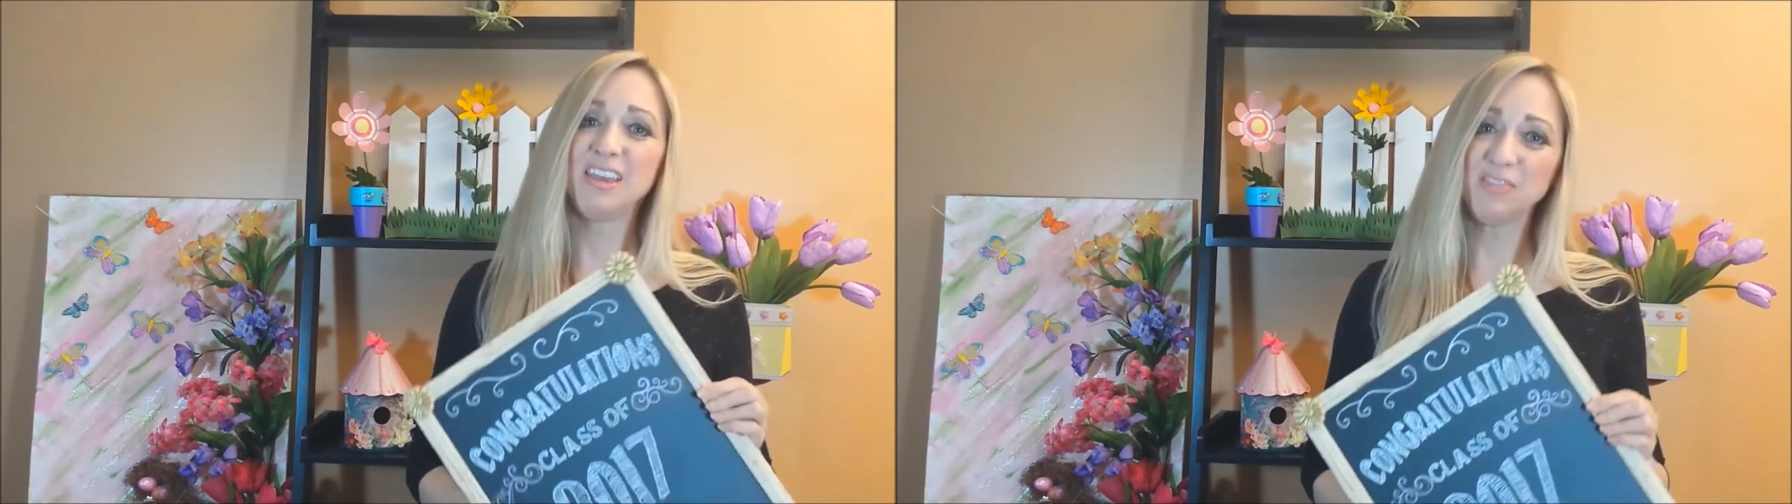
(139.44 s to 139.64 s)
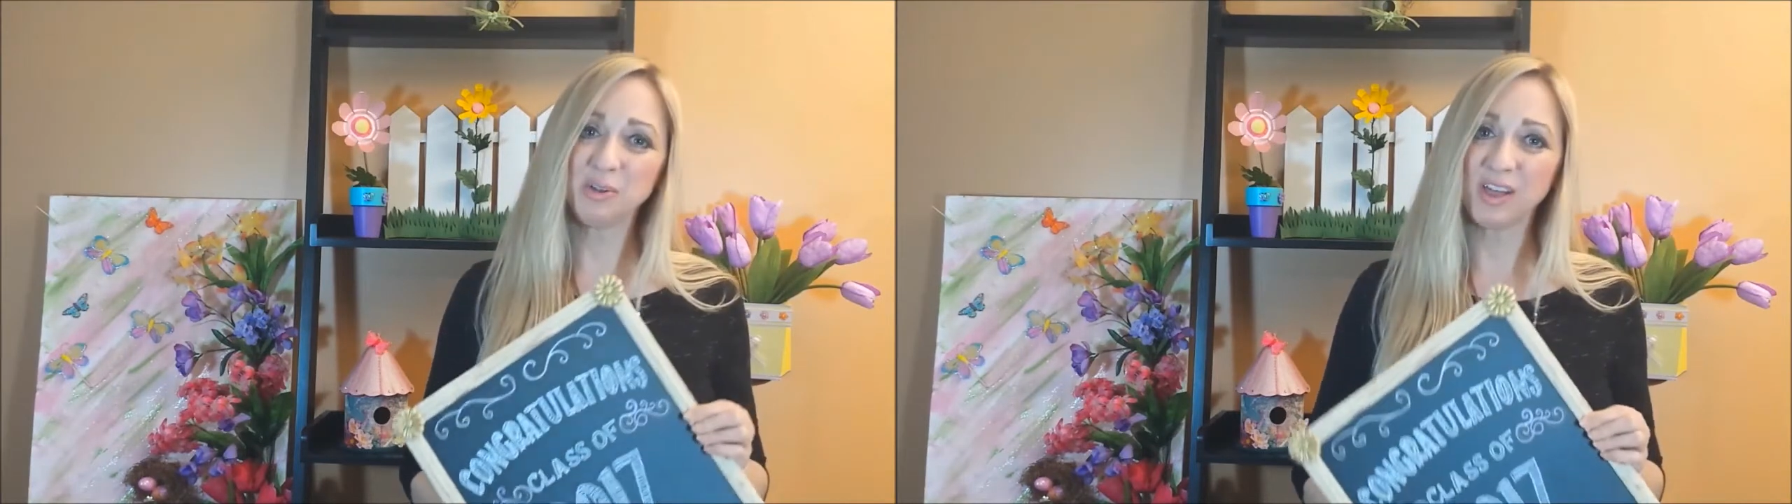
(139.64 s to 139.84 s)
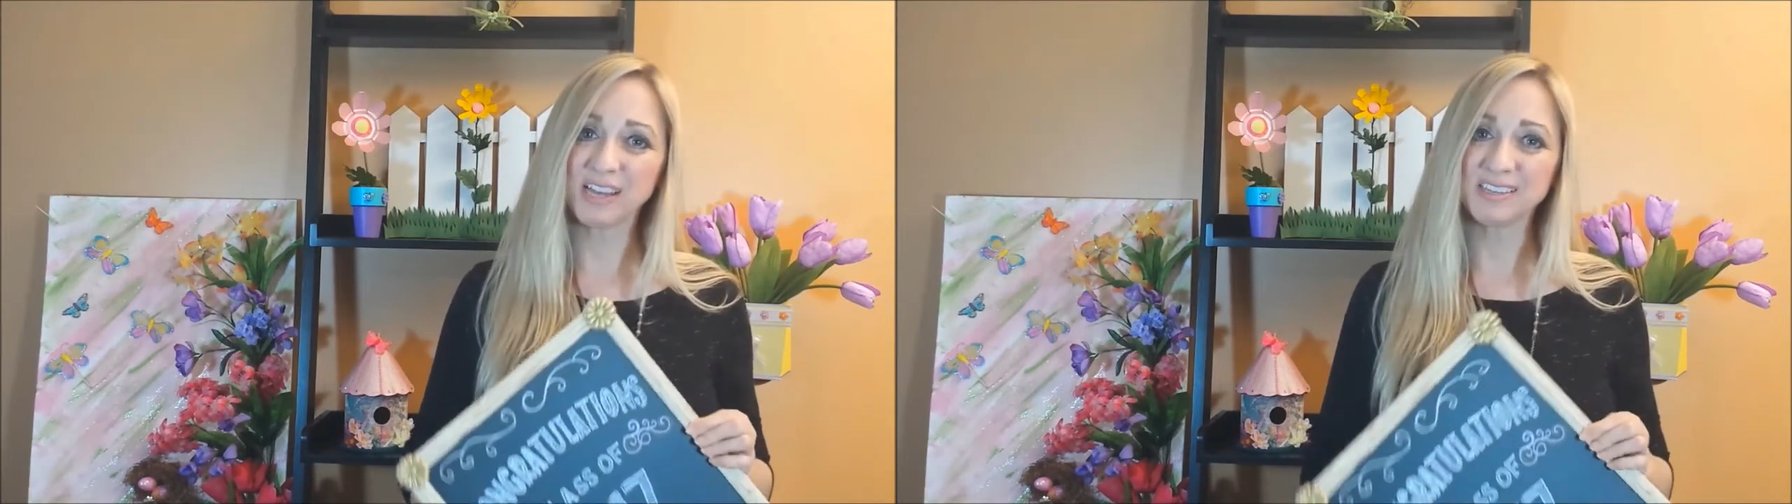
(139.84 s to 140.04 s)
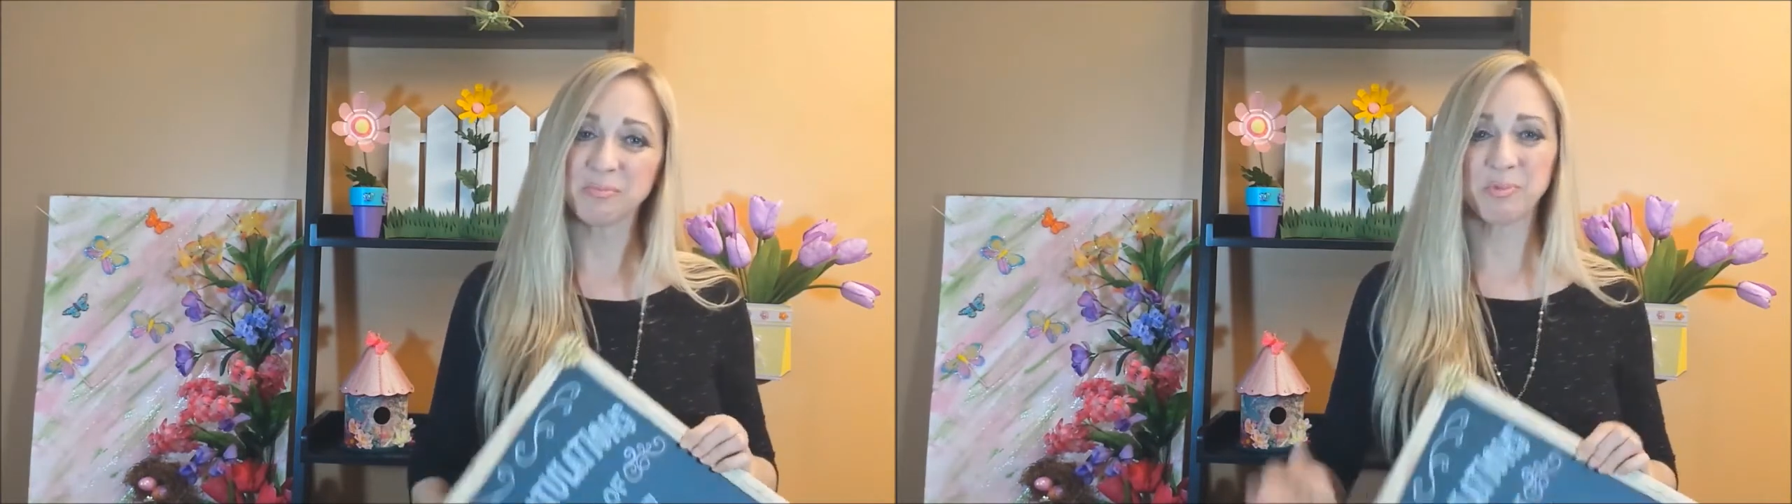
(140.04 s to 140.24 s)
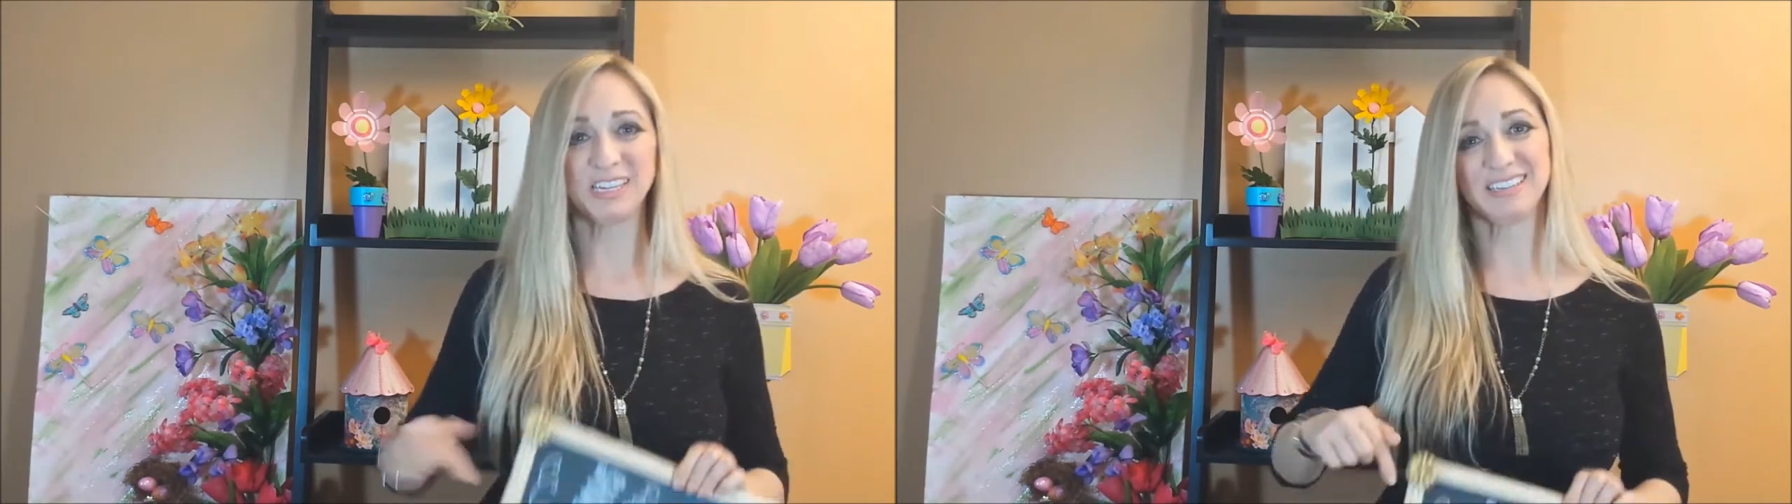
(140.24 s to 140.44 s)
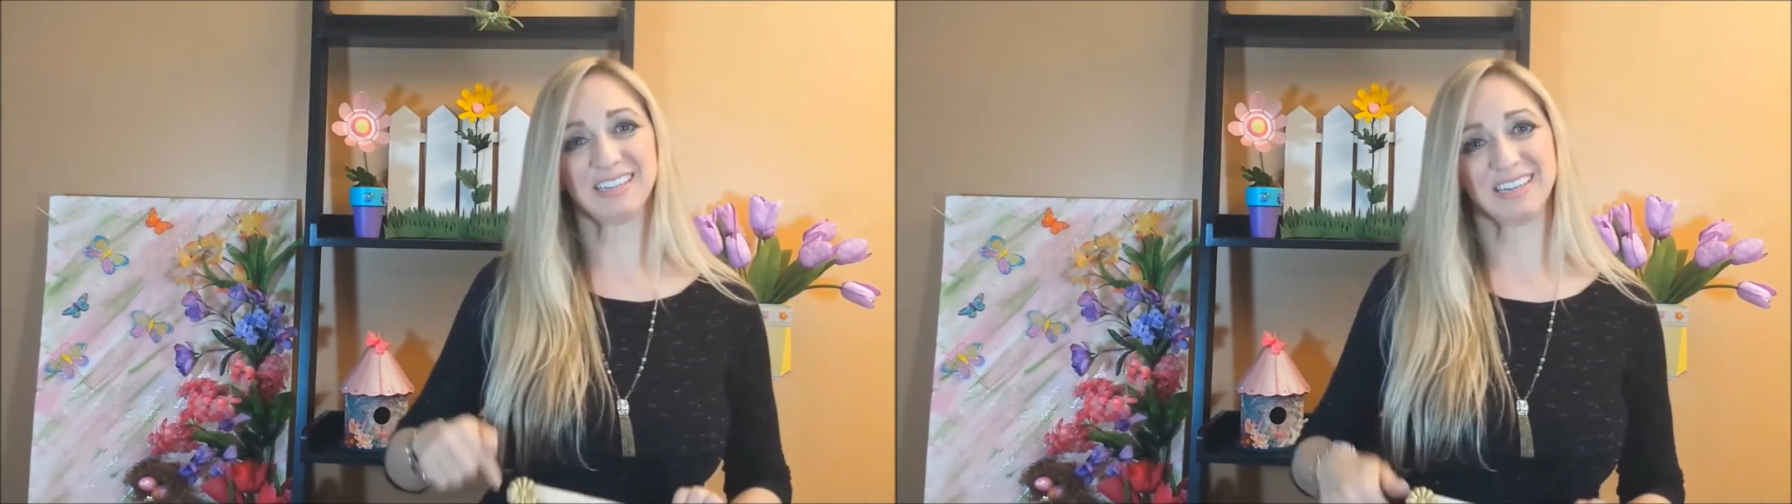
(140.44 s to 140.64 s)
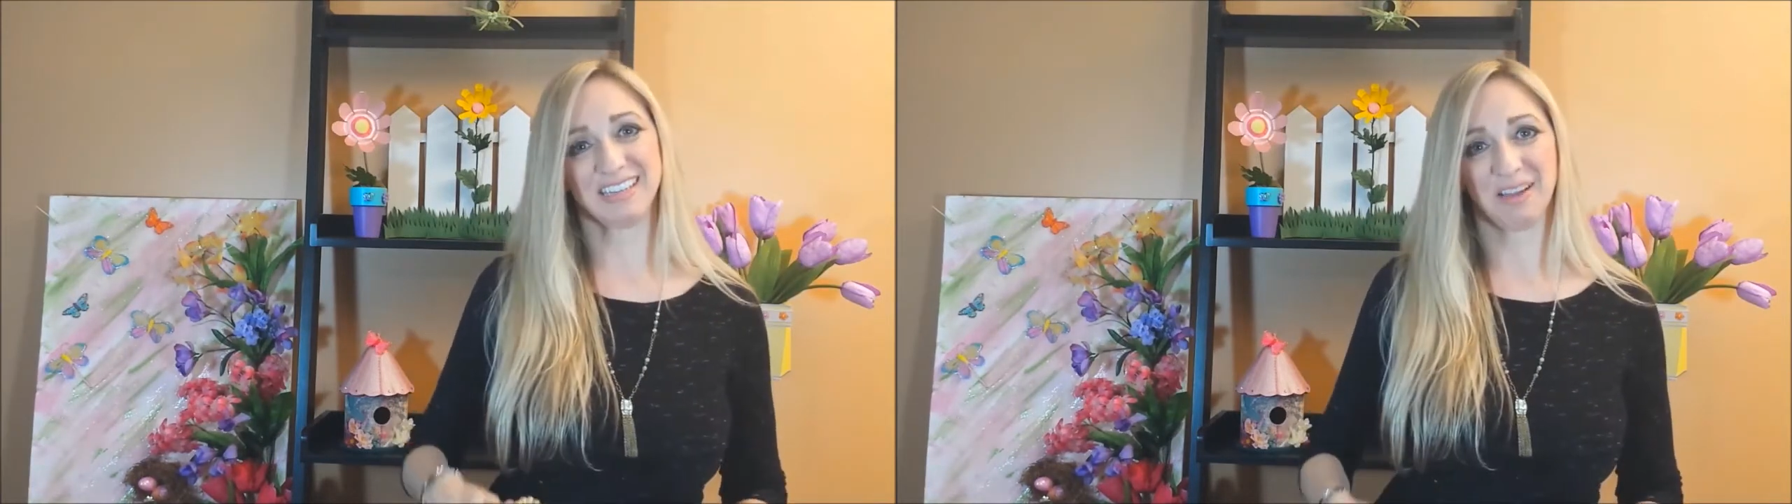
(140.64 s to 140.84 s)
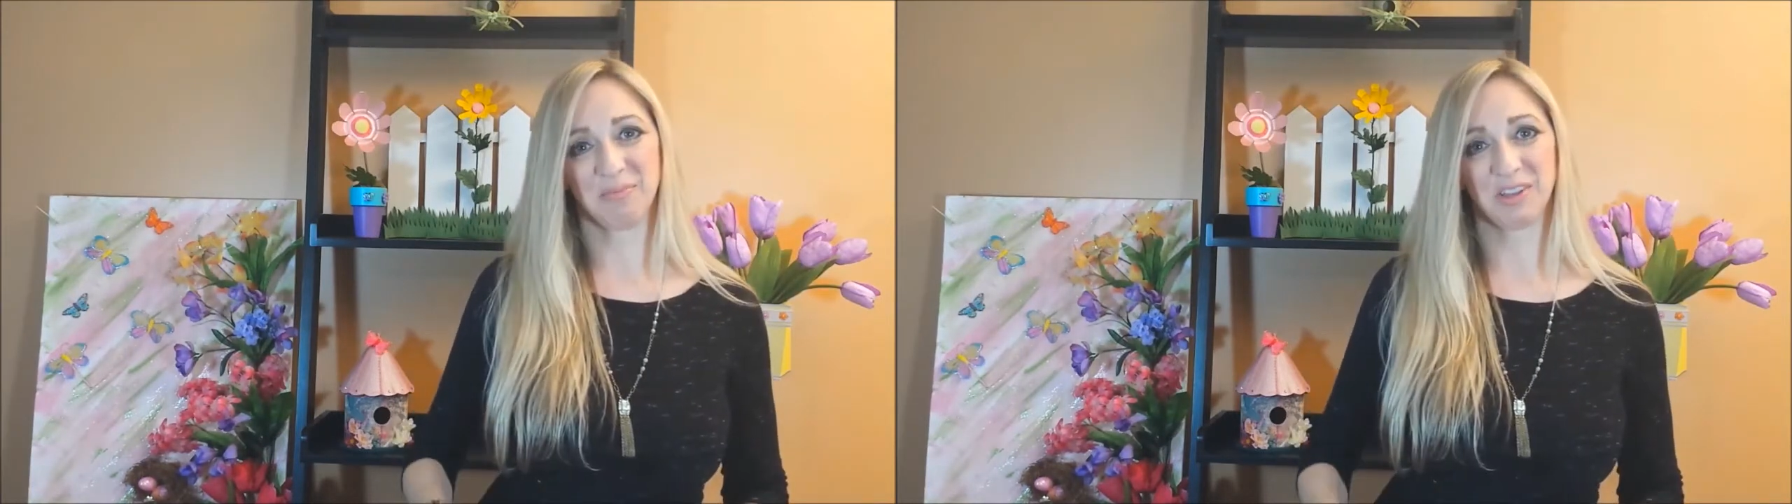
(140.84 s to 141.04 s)
If you liked it, please click
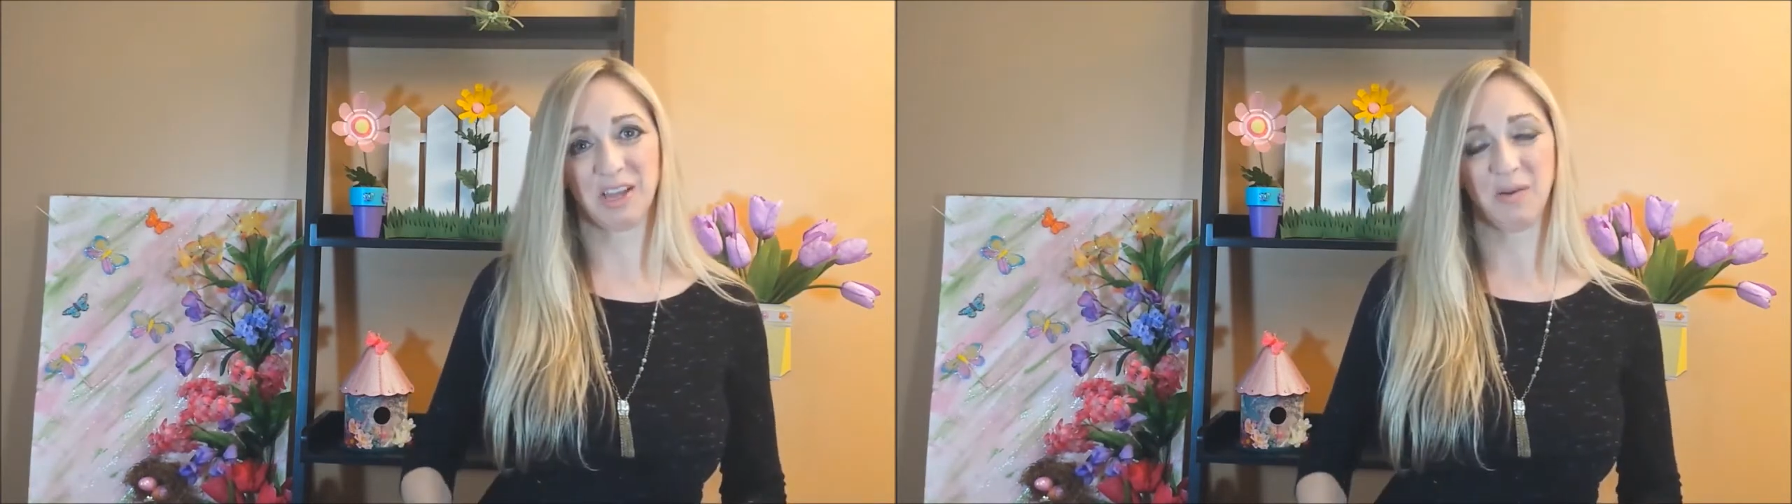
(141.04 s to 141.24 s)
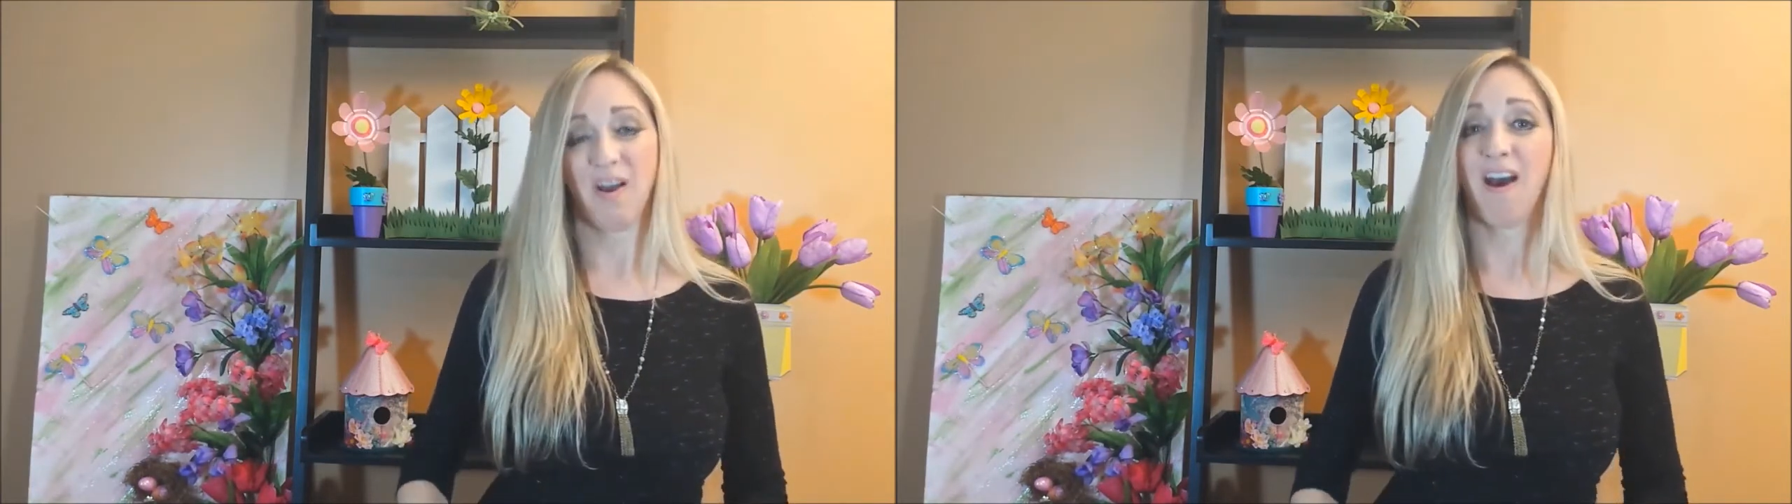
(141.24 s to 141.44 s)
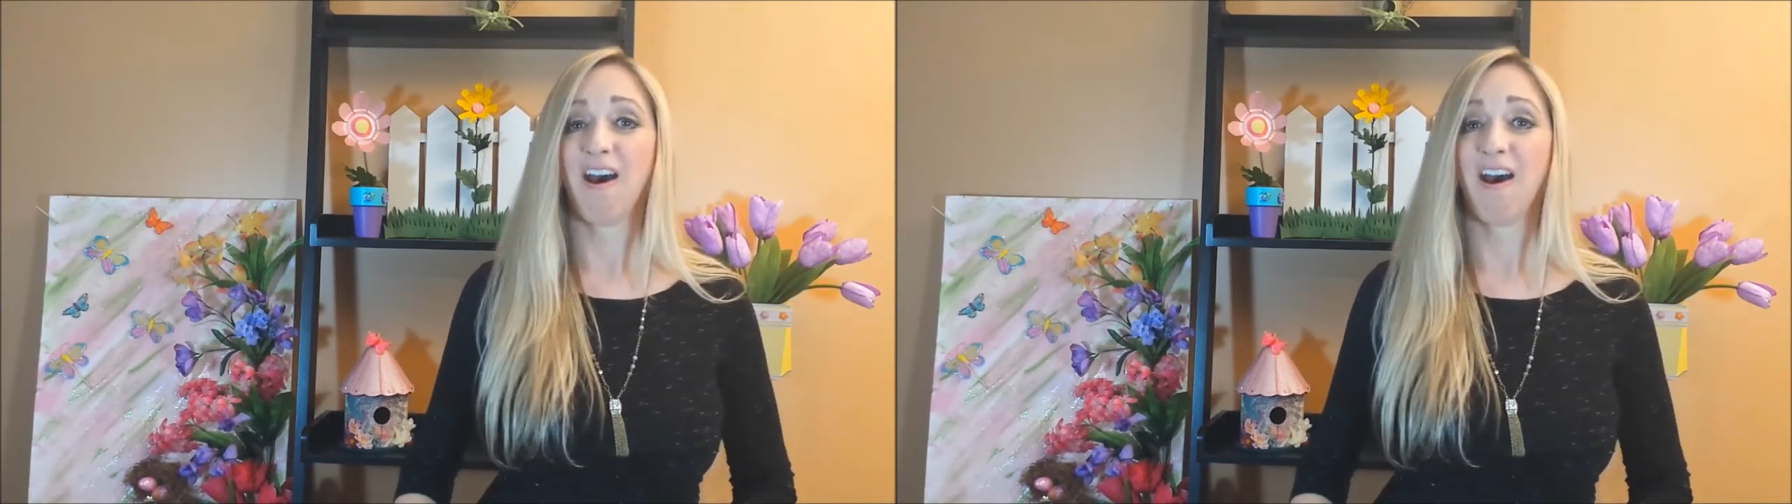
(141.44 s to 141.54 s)
down below.